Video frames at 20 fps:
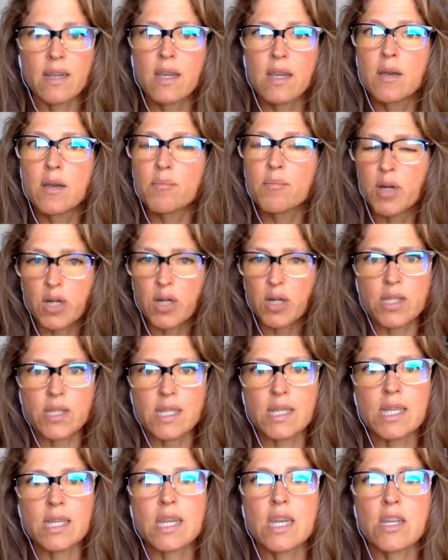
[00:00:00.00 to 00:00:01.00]

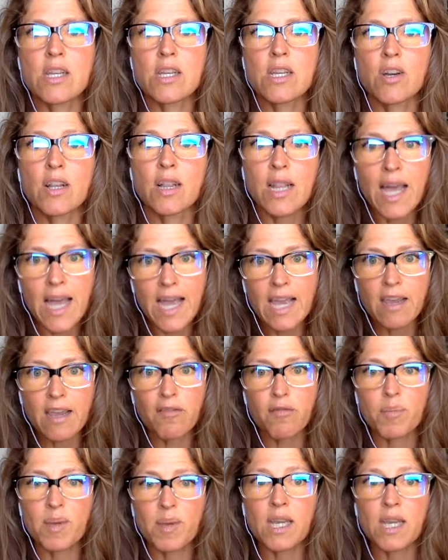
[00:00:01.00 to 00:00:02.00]
person in your
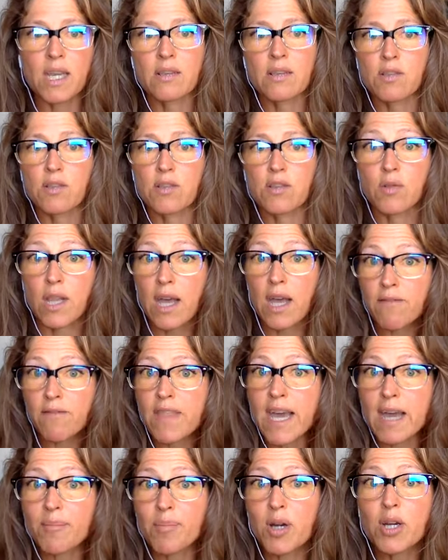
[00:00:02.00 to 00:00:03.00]
life because you love
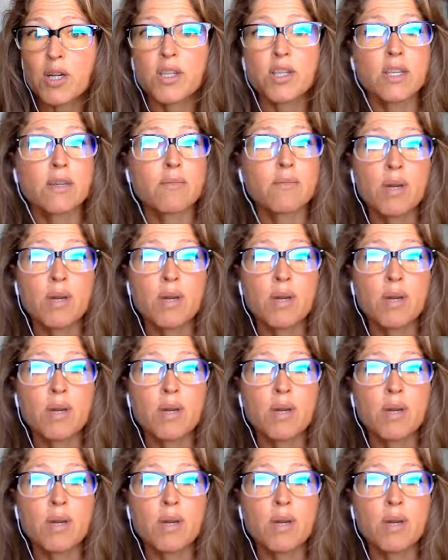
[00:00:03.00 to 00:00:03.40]
that person,